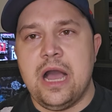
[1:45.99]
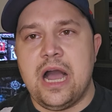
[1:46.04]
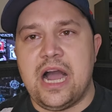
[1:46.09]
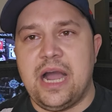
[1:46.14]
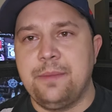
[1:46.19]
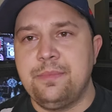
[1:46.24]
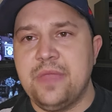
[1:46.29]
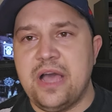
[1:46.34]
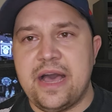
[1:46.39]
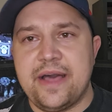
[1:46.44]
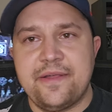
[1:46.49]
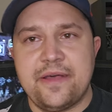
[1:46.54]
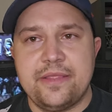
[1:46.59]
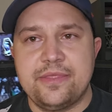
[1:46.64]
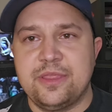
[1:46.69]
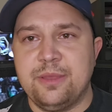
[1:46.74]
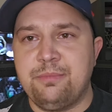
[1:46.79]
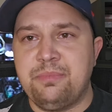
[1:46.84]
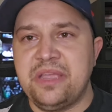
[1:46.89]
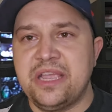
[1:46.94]
I'm
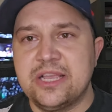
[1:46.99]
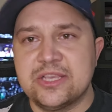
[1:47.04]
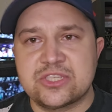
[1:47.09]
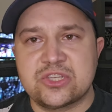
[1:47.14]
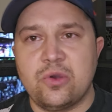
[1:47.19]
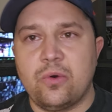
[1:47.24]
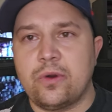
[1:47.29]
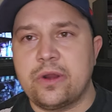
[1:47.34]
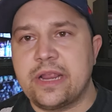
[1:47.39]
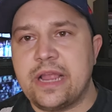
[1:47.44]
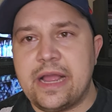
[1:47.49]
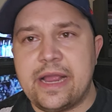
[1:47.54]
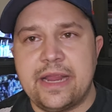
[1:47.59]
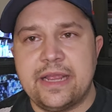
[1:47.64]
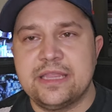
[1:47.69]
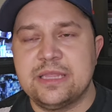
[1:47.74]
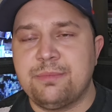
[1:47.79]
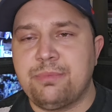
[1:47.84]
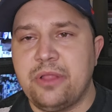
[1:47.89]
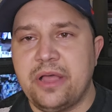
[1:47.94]
not the biggest gore
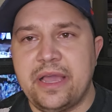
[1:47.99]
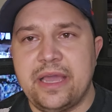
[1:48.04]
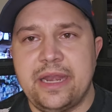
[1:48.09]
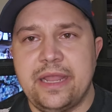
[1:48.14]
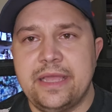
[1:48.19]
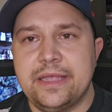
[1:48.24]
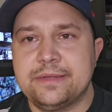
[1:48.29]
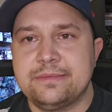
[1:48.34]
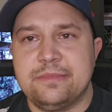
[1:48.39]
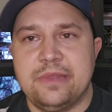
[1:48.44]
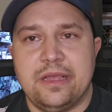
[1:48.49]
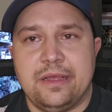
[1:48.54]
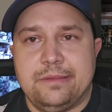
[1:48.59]
guy on the planet,